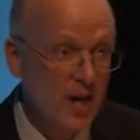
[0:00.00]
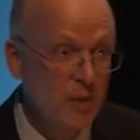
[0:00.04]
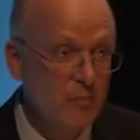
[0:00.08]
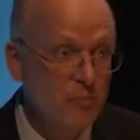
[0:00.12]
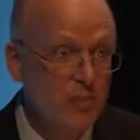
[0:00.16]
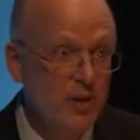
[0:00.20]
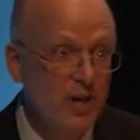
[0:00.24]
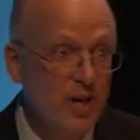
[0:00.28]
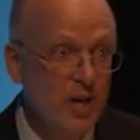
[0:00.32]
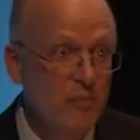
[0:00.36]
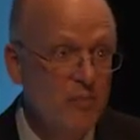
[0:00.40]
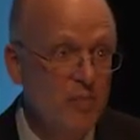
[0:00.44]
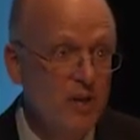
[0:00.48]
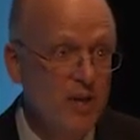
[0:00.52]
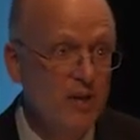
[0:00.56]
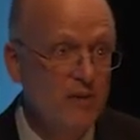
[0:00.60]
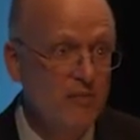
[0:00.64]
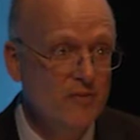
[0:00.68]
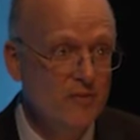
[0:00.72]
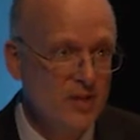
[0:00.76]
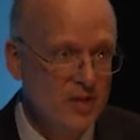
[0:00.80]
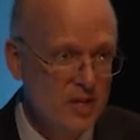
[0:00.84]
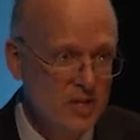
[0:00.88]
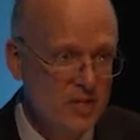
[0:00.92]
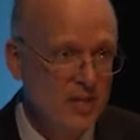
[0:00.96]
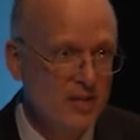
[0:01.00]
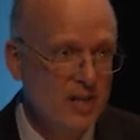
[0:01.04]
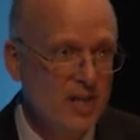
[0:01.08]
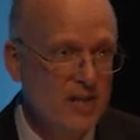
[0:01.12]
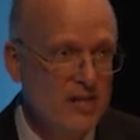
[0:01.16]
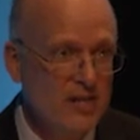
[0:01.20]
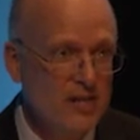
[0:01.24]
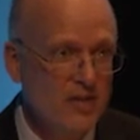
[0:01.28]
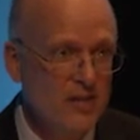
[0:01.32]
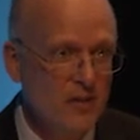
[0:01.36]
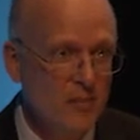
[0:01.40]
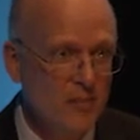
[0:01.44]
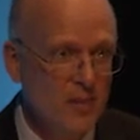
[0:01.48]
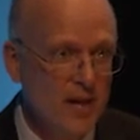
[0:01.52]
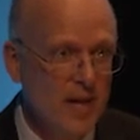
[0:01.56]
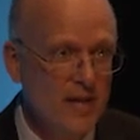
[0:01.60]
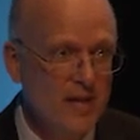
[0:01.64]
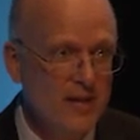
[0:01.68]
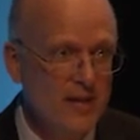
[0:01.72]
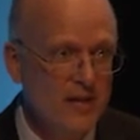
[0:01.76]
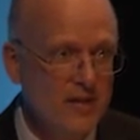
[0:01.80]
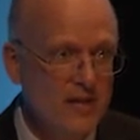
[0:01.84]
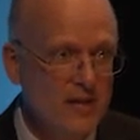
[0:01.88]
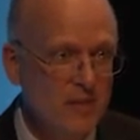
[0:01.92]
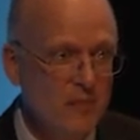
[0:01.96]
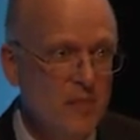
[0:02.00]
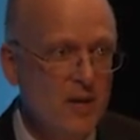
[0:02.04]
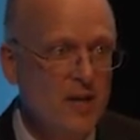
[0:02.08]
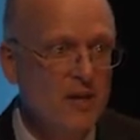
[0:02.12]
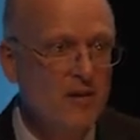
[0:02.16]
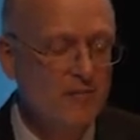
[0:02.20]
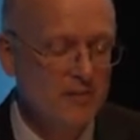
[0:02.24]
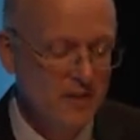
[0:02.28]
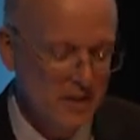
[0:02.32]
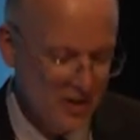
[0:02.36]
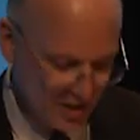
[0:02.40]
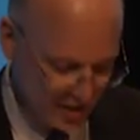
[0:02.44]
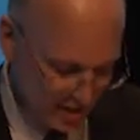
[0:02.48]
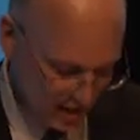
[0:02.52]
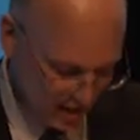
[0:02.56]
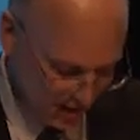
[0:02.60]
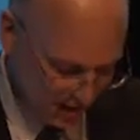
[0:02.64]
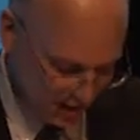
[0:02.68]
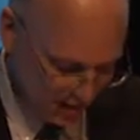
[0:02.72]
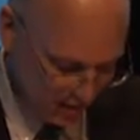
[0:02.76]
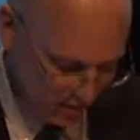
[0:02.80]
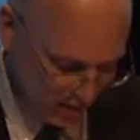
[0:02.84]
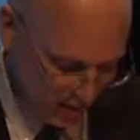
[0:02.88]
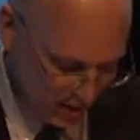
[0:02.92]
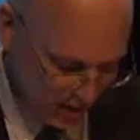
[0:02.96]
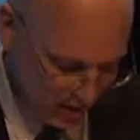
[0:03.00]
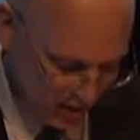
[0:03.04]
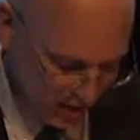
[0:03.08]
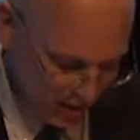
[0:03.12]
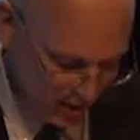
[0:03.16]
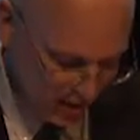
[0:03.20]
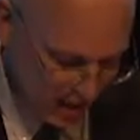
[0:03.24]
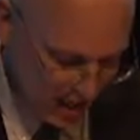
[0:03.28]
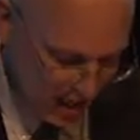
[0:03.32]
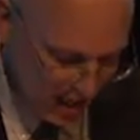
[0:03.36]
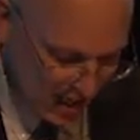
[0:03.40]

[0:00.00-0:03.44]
up above the celestial bodies, above the sun and moon,